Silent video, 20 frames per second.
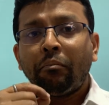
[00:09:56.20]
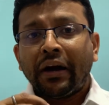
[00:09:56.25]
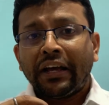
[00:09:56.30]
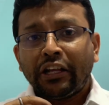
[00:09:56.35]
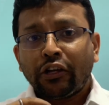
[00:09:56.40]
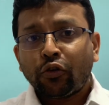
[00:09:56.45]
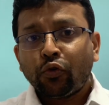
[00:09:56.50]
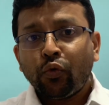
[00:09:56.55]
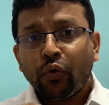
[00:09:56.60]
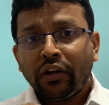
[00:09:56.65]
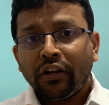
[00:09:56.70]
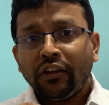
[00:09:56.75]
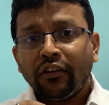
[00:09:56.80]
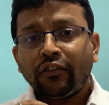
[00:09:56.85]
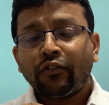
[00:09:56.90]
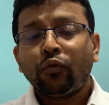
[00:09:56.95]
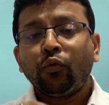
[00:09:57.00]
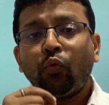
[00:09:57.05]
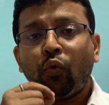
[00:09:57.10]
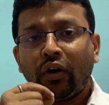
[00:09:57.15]
by the
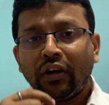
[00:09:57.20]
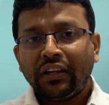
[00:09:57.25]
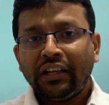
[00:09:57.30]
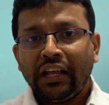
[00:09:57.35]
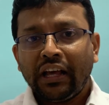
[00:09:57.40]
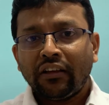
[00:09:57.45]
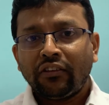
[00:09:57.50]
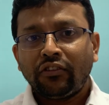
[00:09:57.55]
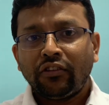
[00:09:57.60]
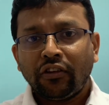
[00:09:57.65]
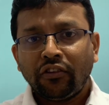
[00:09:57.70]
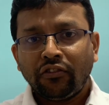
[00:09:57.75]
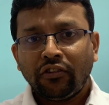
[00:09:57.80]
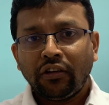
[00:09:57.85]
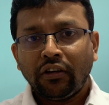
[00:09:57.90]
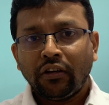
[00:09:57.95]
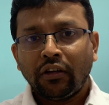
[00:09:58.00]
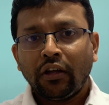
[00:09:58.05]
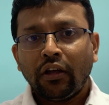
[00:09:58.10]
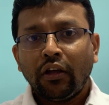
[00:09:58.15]
queries what they are
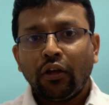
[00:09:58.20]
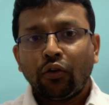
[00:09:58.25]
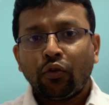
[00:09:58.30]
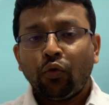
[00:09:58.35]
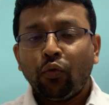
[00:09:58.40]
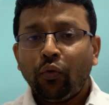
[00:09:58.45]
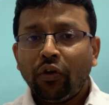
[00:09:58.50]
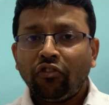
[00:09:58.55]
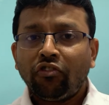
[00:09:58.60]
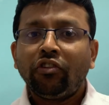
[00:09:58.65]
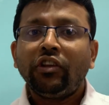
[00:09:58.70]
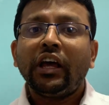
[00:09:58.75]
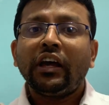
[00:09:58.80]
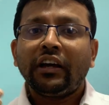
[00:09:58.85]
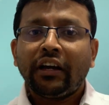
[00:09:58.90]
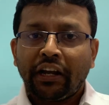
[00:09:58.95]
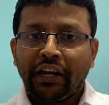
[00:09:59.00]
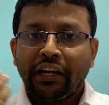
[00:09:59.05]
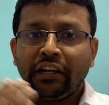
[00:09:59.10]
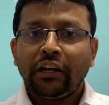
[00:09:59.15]
searching, through which they are
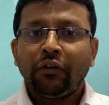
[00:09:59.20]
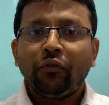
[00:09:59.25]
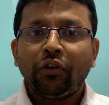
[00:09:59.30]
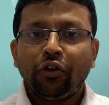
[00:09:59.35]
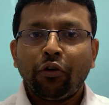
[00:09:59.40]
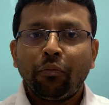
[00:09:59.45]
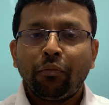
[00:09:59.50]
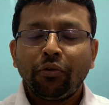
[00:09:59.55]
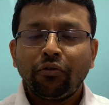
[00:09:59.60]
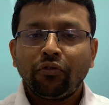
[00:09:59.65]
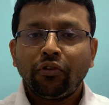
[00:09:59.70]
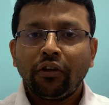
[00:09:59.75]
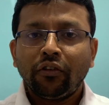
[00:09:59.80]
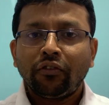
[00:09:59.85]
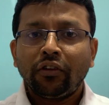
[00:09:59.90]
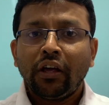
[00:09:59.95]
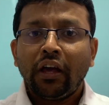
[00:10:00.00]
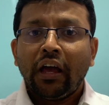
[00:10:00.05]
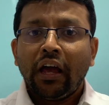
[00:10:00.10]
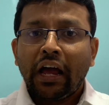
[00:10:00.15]
connecting with your
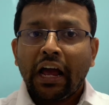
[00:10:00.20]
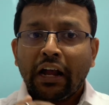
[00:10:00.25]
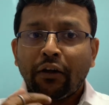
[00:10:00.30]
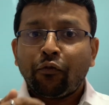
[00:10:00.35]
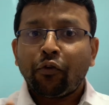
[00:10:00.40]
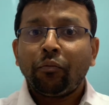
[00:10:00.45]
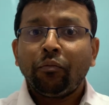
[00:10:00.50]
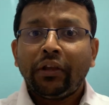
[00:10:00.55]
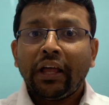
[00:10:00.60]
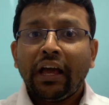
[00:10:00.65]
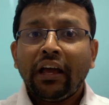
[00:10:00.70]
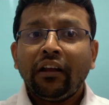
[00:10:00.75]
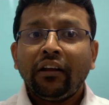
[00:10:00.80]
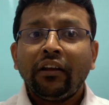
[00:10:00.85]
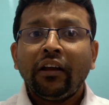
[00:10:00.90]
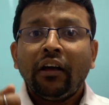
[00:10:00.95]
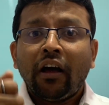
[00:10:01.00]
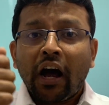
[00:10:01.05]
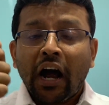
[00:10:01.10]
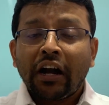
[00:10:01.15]
business, and from
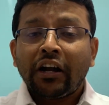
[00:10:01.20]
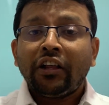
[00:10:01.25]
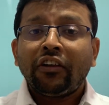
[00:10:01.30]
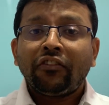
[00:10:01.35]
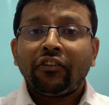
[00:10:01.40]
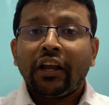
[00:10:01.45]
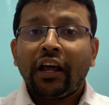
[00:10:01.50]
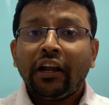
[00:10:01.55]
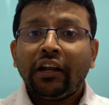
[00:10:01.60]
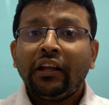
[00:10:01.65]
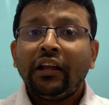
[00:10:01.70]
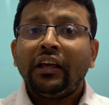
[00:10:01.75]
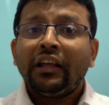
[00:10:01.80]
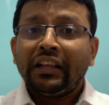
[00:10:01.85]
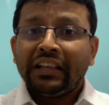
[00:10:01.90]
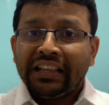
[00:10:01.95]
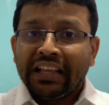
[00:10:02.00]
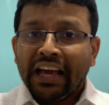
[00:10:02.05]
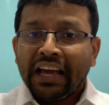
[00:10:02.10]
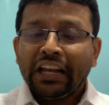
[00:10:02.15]
there understand
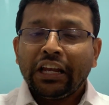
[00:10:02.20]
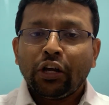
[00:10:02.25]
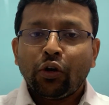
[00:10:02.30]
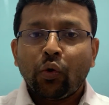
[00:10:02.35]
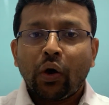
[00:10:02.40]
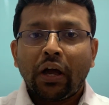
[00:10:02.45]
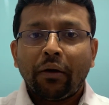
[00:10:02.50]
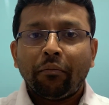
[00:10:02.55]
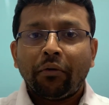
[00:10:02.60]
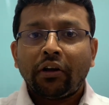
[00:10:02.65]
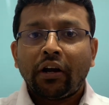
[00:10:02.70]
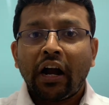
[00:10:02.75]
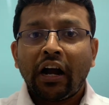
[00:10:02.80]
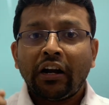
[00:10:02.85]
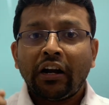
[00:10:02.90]
their requirement,